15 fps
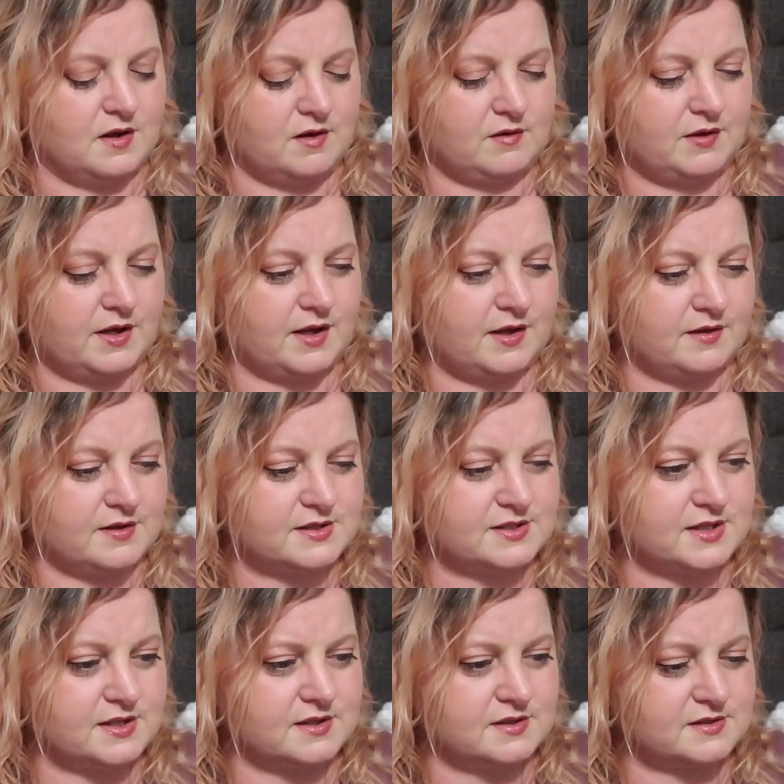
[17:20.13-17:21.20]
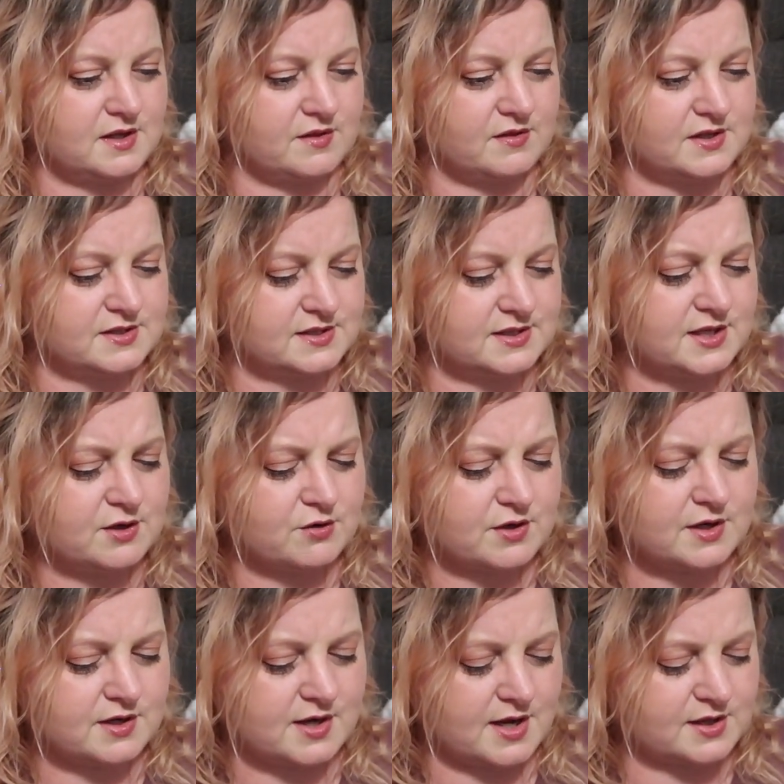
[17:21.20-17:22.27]
Okay, this is The
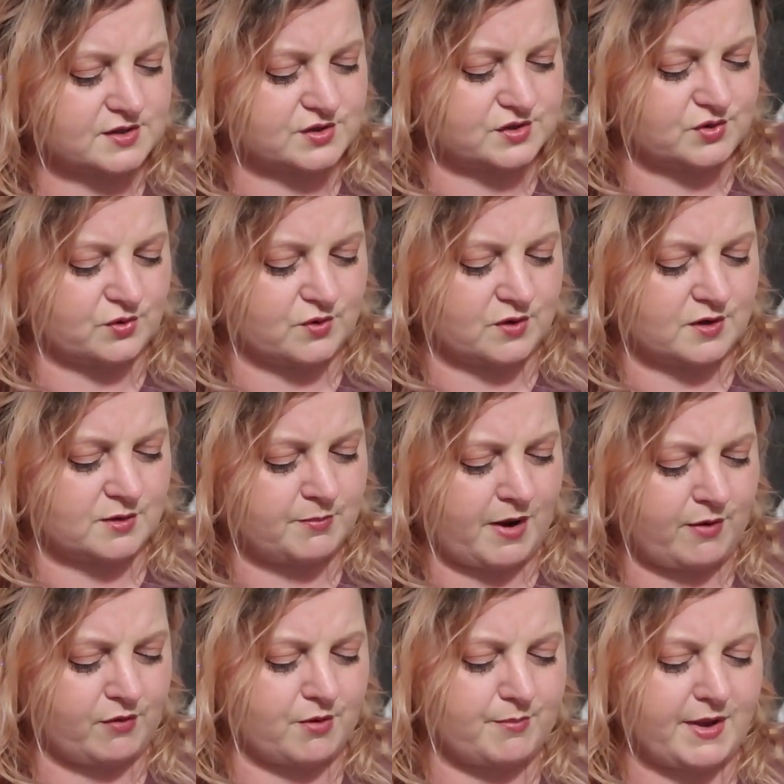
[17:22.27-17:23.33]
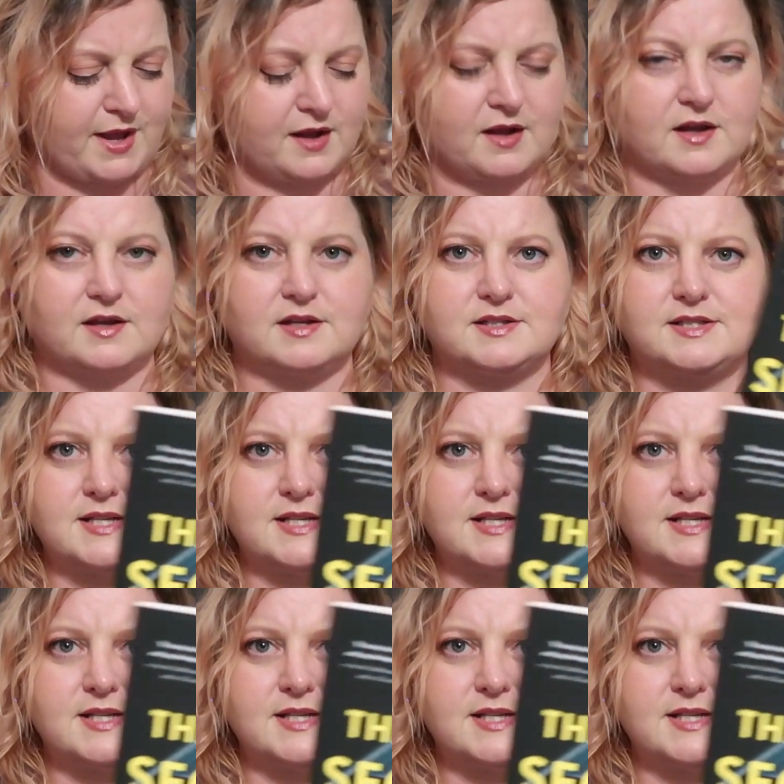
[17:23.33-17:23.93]
Secret Next Door by Rebecca